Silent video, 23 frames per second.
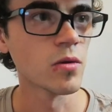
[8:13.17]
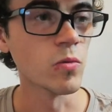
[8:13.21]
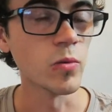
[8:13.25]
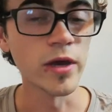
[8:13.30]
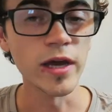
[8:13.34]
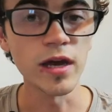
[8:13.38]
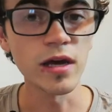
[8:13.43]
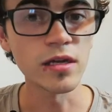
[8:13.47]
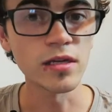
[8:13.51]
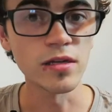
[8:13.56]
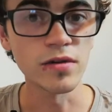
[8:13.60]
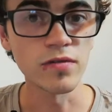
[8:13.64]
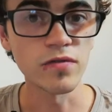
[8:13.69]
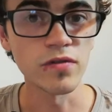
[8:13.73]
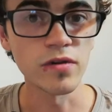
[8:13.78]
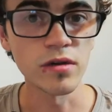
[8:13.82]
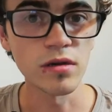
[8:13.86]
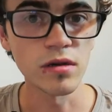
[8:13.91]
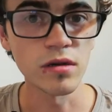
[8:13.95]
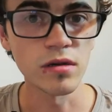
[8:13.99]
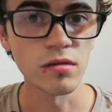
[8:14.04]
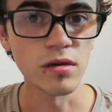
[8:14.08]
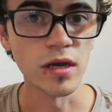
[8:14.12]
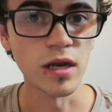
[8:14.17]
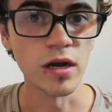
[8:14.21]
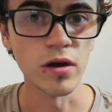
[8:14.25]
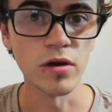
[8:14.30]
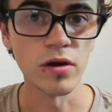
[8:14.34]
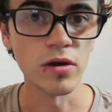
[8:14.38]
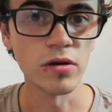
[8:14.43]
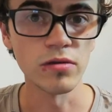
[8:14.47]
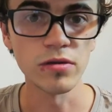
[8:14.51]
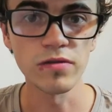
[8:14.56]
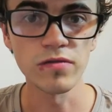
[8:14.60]
we are different in
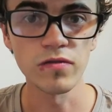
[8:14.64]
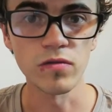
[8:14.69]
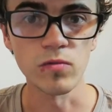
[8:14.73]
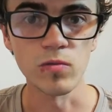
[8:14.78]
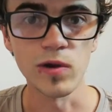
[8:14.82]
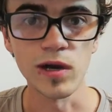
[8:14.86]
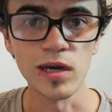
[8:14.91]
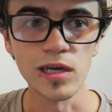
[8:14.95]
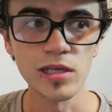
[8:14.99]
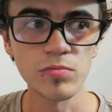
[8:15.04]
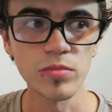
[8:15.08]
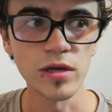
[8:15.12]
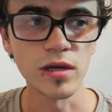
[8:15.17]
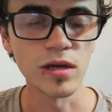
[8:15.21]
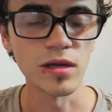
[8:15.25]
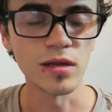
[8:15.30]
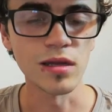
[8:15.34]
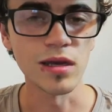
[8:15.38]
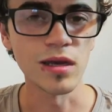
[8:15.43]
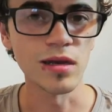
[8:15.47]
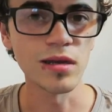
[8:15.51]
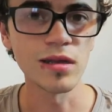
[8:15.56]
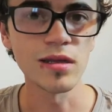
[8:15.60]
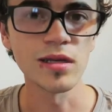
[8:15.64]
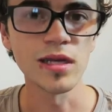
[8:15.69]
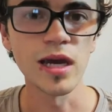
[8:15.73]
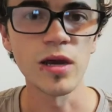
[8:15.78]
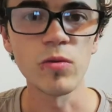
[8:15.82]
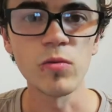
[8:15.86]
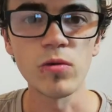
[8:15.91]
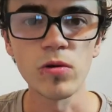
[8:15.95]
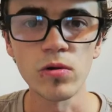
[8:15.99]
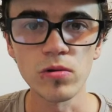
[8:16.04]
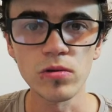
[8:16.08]
our own different ways, but at the end of the day,
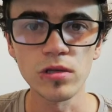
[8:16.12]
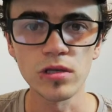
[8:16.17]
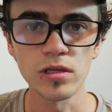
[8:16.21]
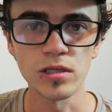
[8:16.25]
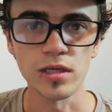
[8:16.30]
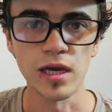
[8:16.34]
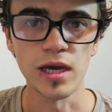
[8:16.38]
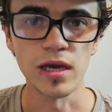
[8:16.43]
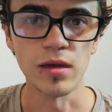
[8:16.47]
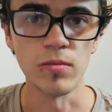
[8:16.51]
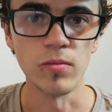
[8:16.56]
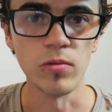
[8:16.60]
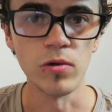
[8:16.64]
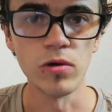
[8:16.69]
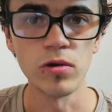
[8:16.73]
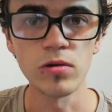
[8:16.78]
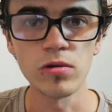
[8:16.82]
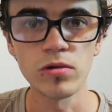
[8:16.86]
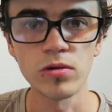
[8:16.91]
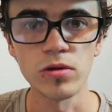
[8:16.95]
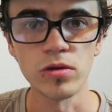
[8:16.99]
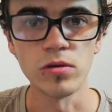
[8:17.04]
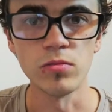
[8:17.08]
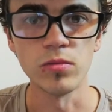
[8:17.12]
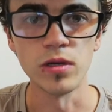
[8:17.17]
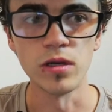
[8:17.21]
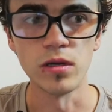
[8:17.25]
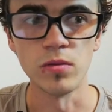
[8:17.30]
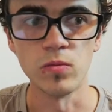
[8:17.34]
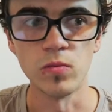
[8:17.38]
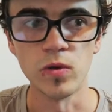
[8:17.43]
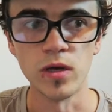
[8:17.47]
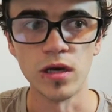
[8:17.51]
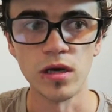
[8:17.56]
we're all the same. We're all human,
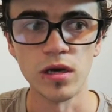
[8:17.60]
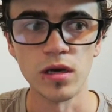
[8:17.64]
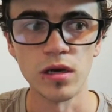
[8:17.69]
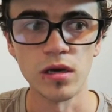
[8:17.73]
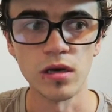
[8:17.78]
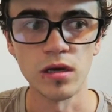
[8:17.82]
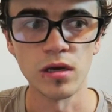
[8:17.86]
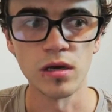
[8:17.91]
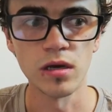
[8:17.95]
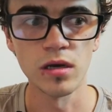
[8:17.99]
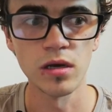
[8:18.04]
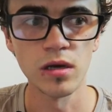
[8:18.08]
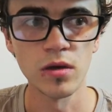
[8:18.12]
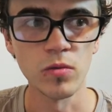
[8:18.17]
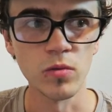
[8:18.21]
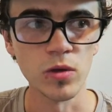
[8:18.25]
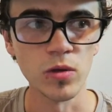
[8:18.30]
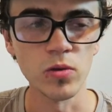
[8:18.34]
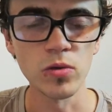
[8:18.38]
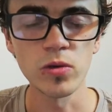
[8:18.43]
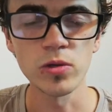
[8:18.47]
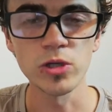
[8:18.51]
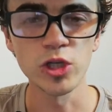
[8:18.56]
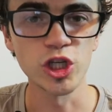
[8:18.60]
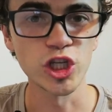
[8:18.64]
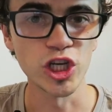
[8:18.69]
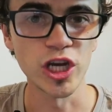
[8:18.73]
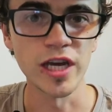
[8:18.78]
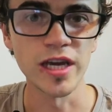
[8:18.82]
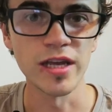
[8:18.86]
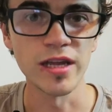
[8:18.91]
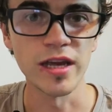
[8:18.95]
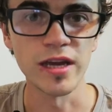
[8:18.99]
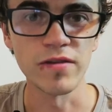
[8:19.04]
and we all
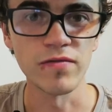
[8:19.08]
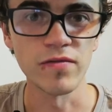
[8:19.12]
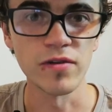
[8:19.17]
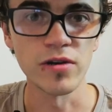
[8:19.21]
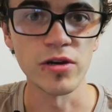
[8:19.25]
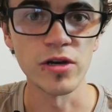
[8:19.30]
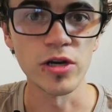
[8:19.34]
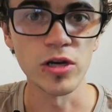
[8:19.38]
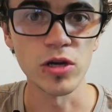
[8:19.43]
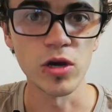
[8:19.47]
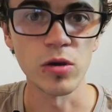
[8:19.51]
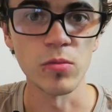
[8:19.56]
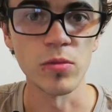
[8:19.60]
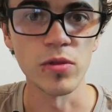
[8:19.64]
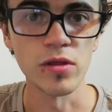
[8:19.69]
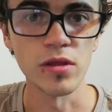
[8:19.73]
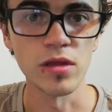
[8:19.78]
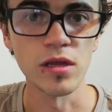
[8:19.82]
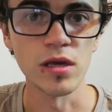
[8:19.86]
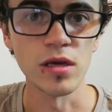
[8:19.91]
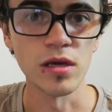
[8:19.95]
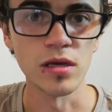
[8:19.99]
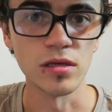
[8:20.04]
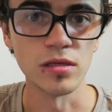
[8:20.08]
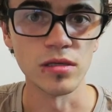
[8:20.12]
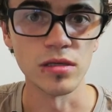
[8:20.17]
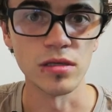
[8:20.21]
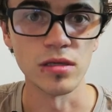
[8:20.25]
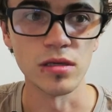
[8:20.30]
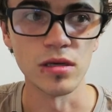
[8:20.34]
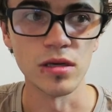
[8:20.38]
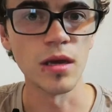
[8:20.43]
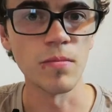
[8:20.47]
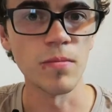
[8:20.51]
share like very common things.
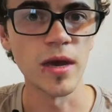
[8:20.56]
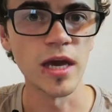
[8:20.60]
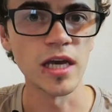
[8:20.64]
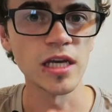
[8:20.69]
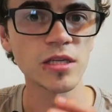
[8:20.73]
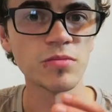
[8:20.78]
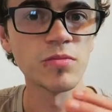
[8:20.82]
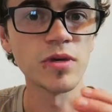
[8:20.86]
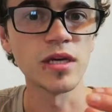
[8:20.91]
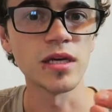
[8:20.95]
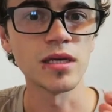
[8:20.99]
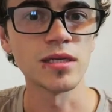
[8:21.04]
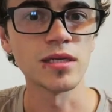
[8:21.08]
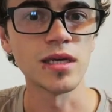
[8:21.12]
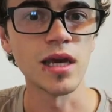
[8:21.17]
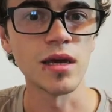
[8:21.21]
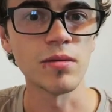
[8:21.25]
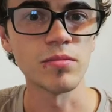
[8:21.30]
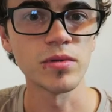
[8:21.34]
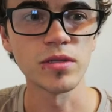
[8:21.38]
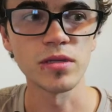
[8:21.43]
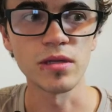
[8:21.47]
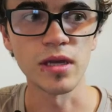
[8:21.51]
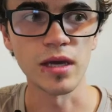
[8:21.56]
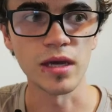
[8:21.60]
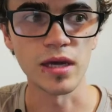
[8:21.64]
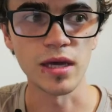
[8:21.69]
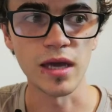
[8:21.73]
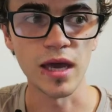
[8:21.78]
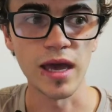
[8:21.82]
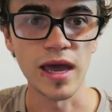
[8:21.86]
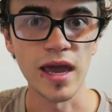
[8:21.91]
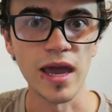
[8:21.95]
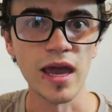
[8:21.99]
And it makes me accept
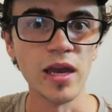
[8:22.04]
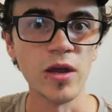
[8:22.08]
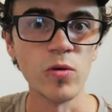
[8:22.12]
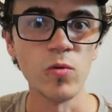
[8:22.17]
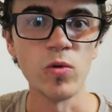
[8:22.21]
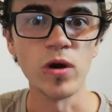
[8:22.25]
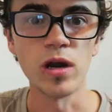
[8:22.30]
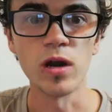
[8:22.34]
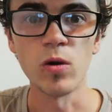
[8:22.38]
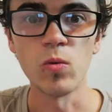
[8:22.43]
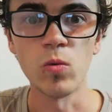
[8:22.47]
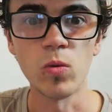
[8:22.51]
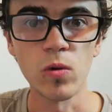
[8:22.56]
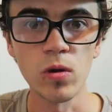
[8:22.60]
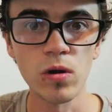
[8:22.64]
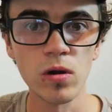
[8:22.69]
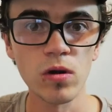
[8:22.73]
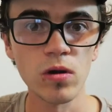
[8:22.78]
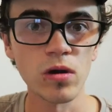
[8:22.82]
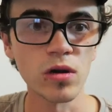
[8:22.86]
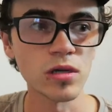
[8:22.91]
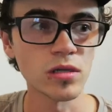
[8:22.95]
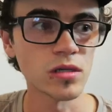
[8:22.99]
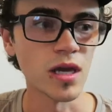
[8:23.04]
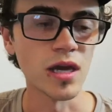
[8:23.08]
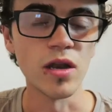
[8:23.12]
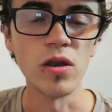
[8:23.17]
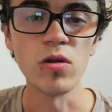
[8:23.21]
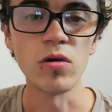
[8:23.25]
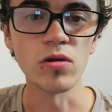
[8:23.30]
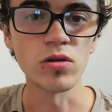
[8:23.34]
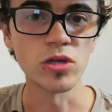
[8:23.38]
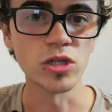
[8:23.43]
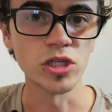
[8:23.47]
like anyone I walk across
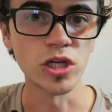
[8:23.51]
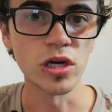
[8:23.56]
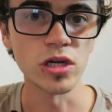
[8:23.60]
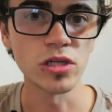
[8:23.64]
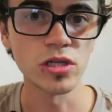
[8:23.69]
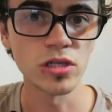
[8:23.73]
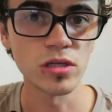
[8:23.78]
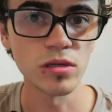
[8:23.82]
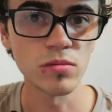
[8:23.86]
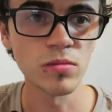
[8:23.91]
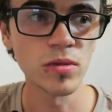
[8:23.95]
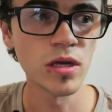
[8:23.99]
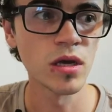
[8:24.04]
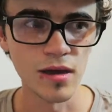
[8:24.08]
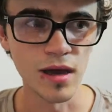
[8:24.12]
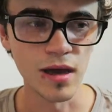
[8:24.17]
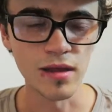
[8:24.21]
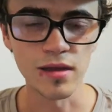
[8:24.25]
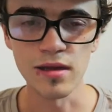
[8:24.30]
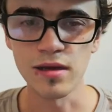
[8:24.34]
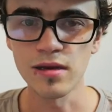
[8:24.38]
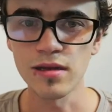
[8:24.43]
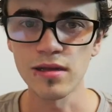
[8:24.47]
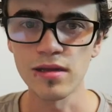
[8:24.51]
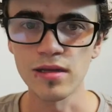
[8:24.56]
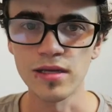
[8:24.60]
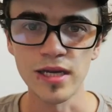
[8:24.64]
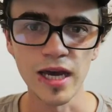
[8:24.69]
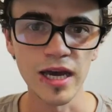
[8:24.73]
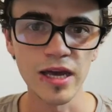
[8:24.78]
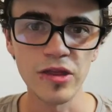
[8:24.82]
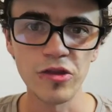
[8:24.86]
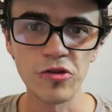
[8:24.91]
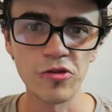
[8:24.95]
and not judge them. At the end of the
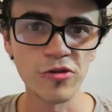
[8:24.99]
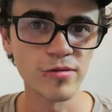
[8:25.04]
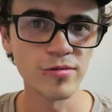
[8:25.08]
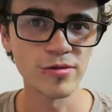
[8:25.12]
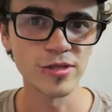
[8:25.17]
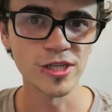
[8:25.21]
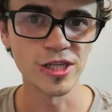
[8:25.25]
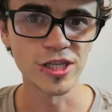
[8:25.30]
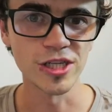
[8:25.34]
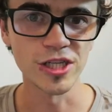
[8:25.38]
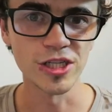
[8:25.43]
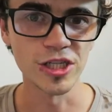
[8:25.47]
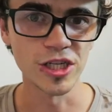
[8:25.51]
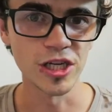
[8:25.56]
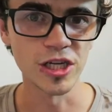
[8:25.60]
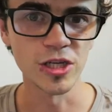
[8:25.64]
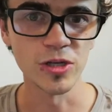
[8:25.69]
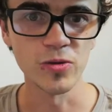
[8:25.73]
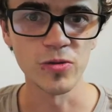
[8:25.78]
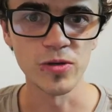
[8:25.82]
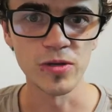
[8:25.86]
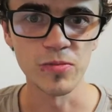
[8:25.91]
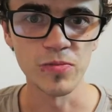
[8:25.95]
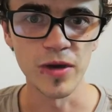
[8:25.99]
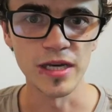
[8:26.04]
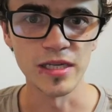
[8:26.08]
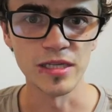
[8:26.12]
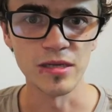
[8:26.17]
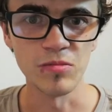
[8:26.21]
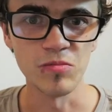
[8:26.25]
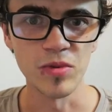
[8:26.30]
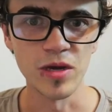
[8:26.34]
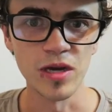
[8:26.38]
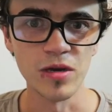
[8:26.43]
day, they're all just genuine,
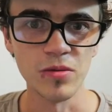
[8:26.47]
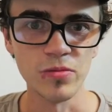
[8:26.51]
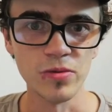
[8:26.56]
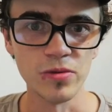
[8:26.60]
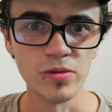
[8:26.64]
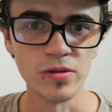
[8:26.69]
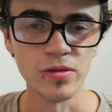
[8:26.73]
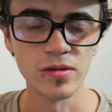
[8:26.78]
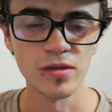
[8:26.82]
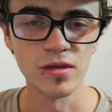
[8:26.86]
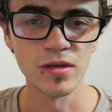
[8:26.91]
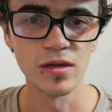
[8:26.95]
amazing people.